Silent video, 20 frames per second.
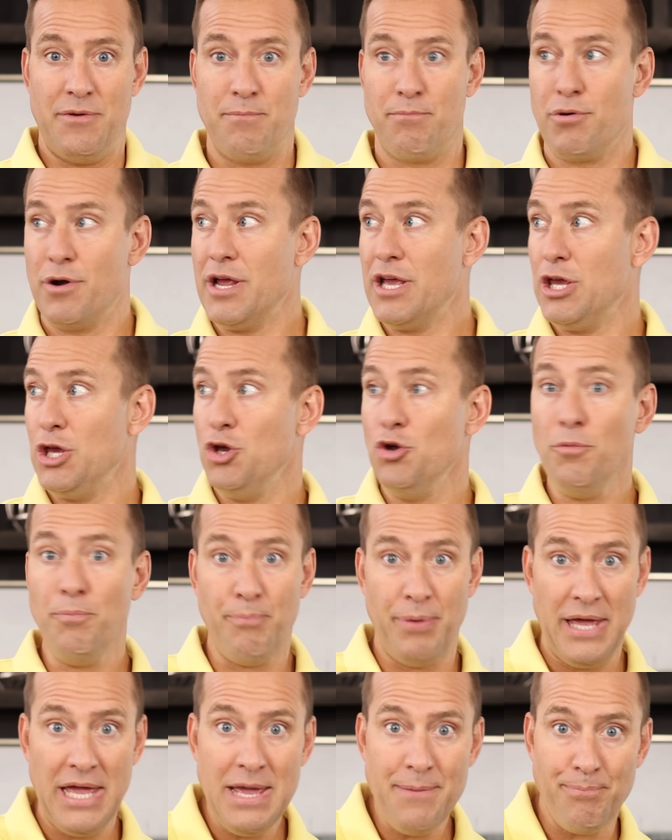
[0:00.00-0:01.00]
and bring you
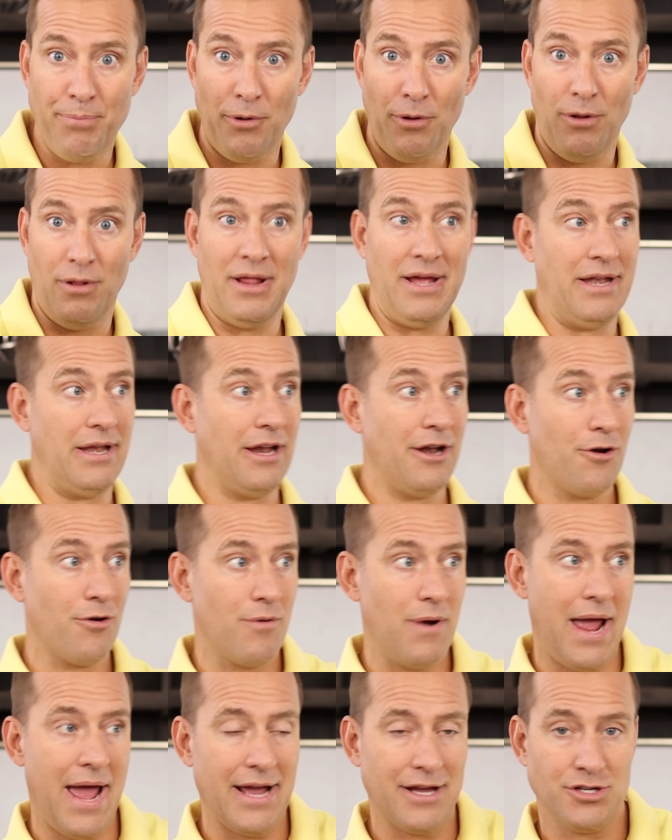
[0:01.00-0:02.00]
people and
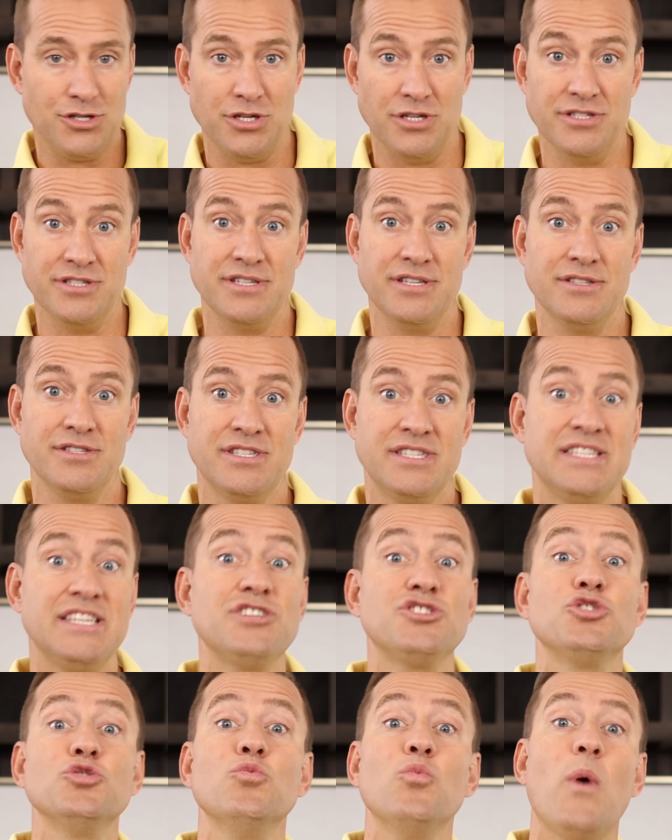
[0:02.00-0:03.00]
interactions and
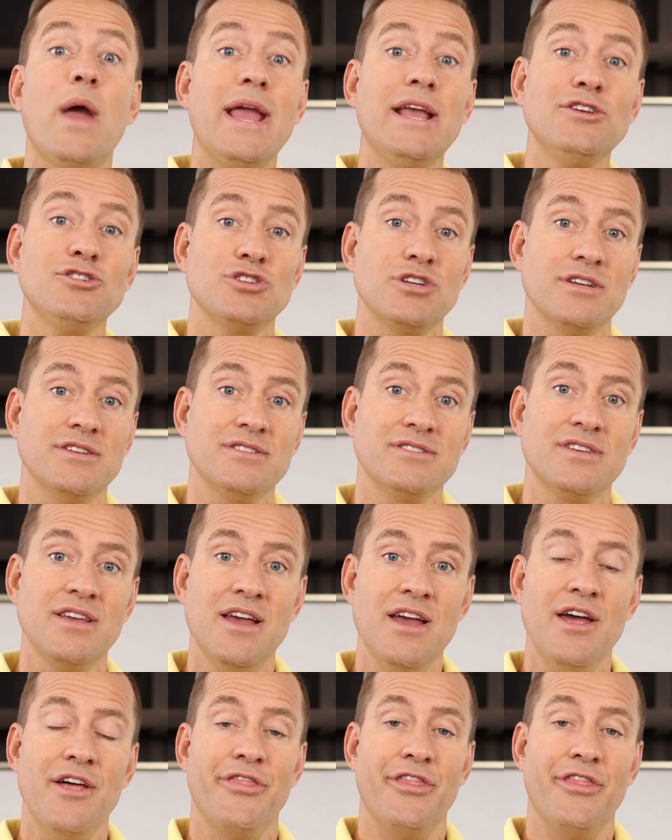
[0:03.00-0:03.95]
situations